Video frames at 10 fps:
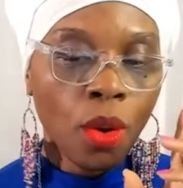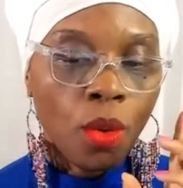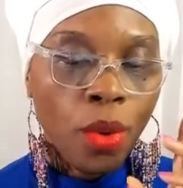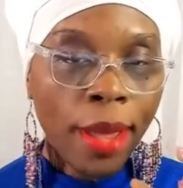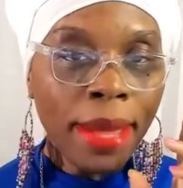
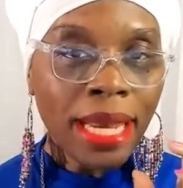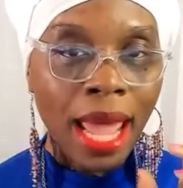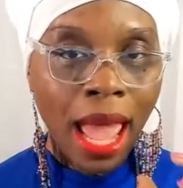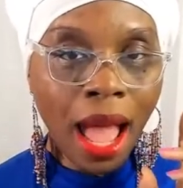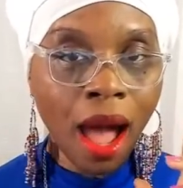women
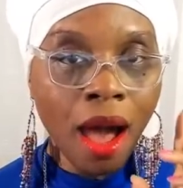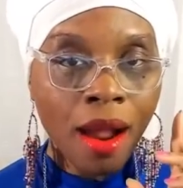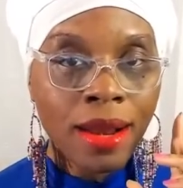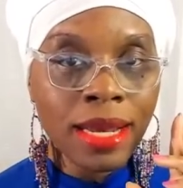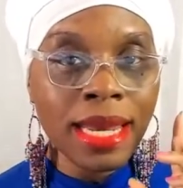
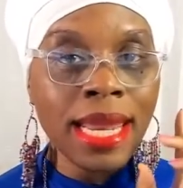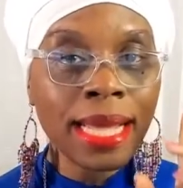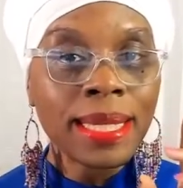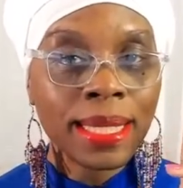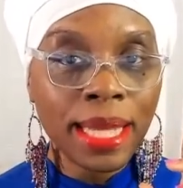are
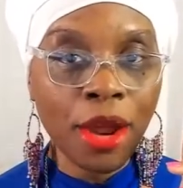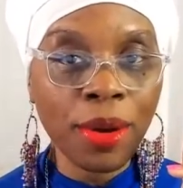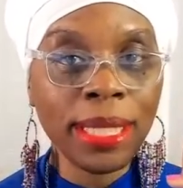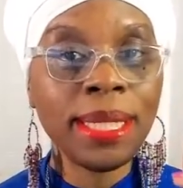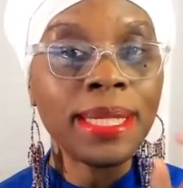
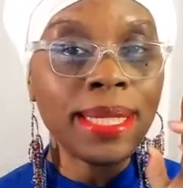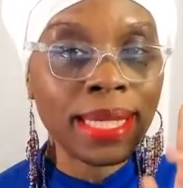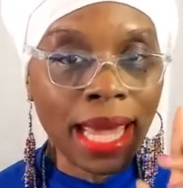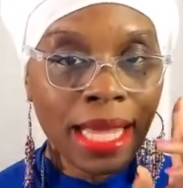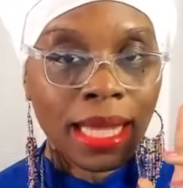necessary to
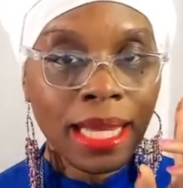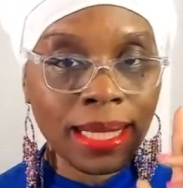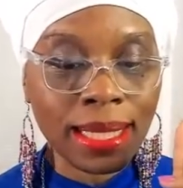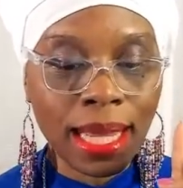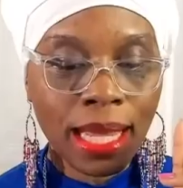say
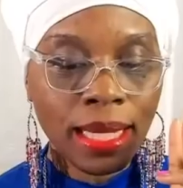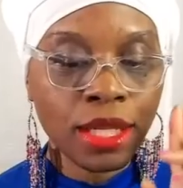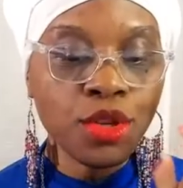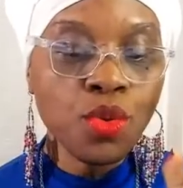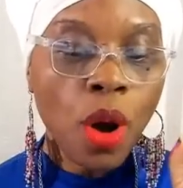these things
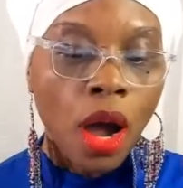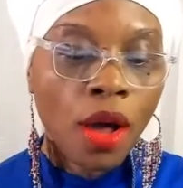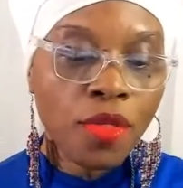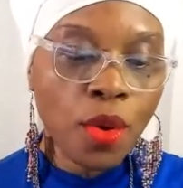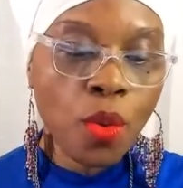to
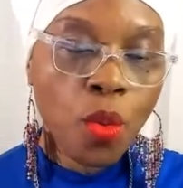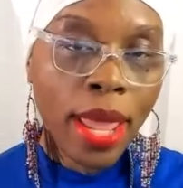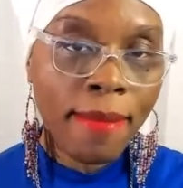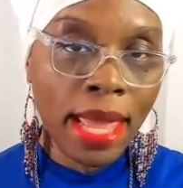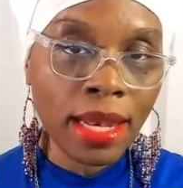other
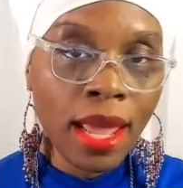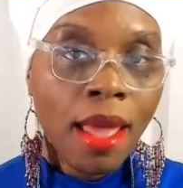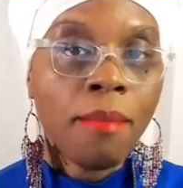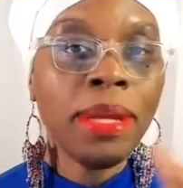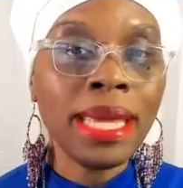women,
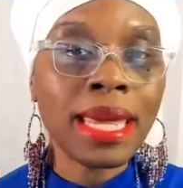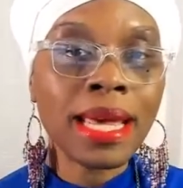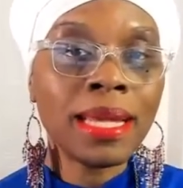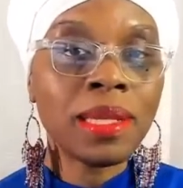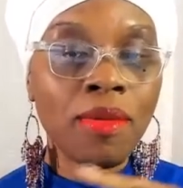
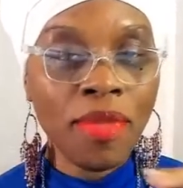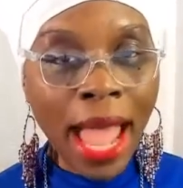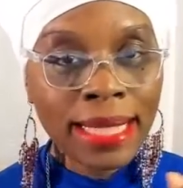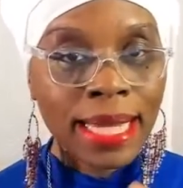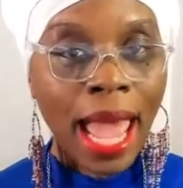because
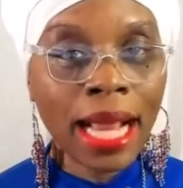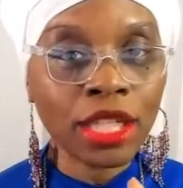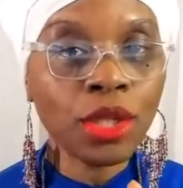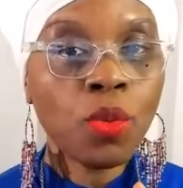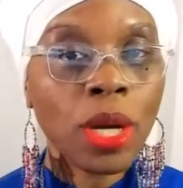that's
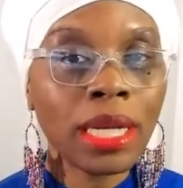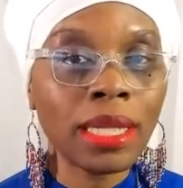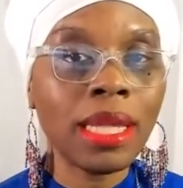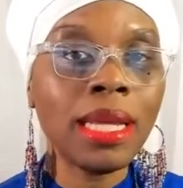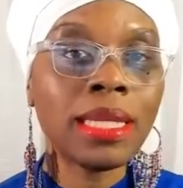actually one of the
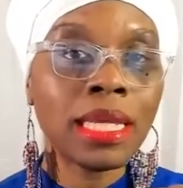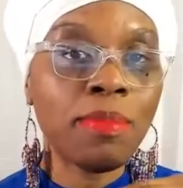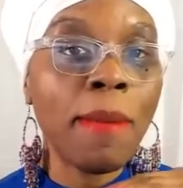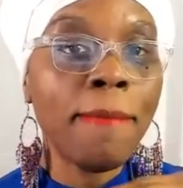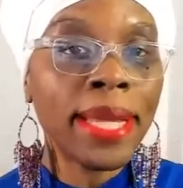things that's
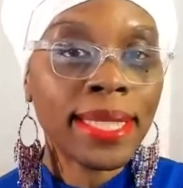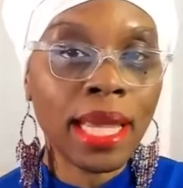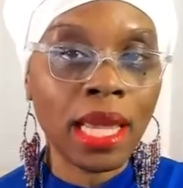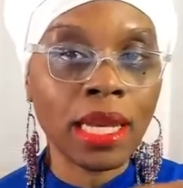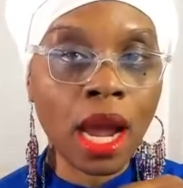been
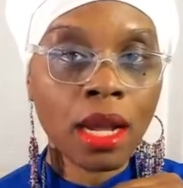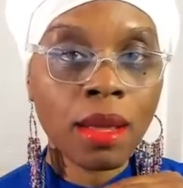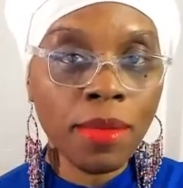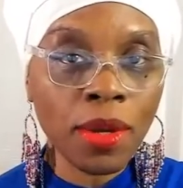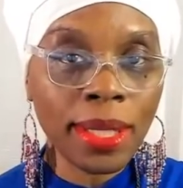missing in our
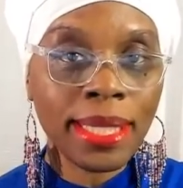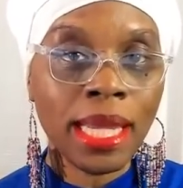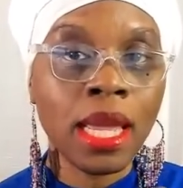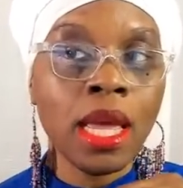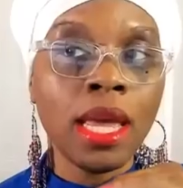
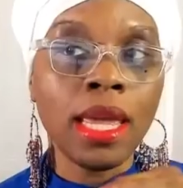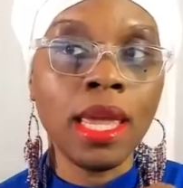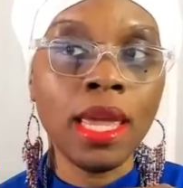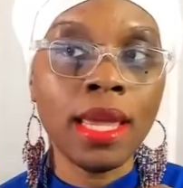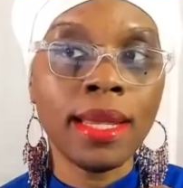community,
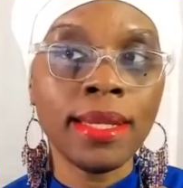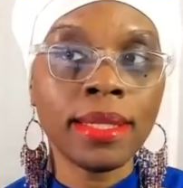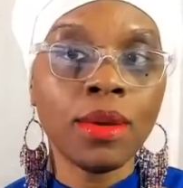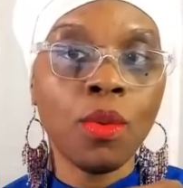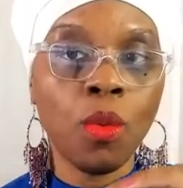
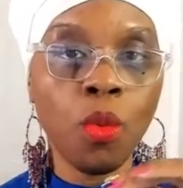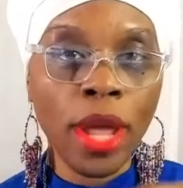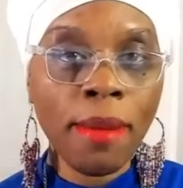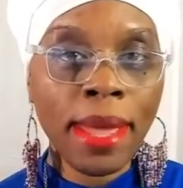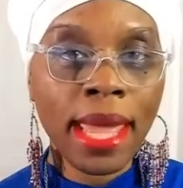is
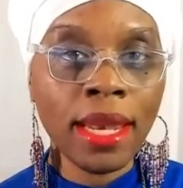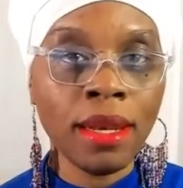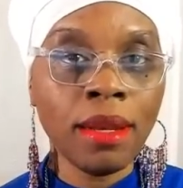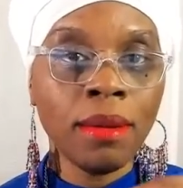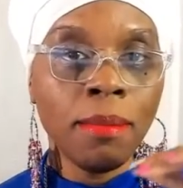women
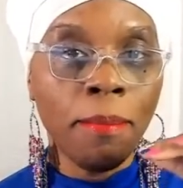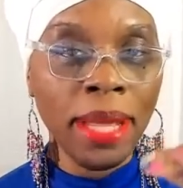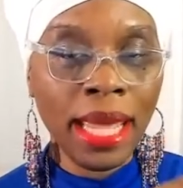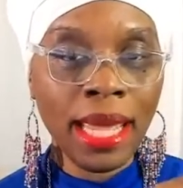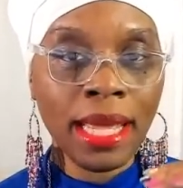
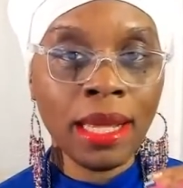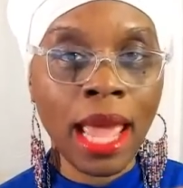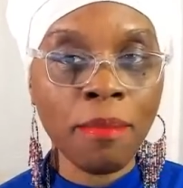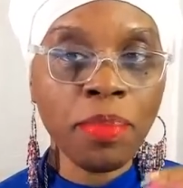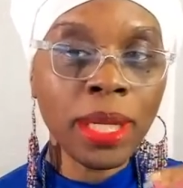being
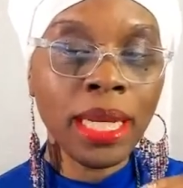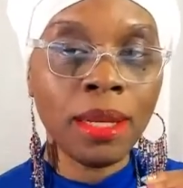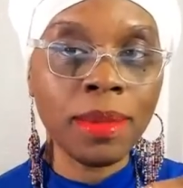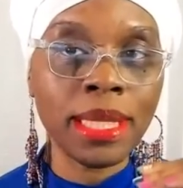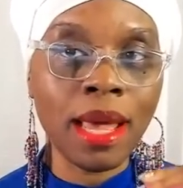and putting
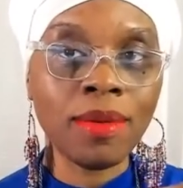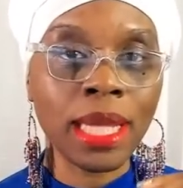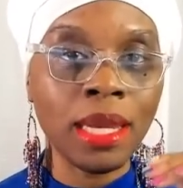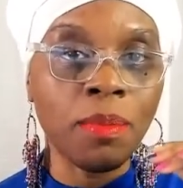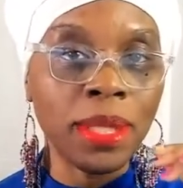themselves
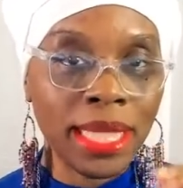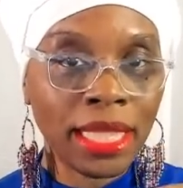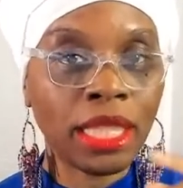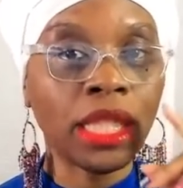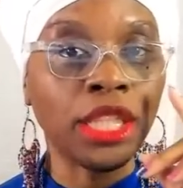in a
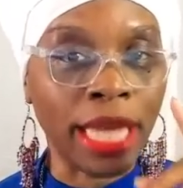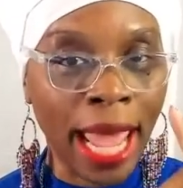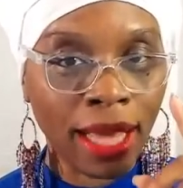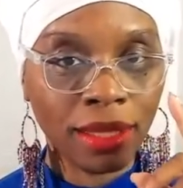position to check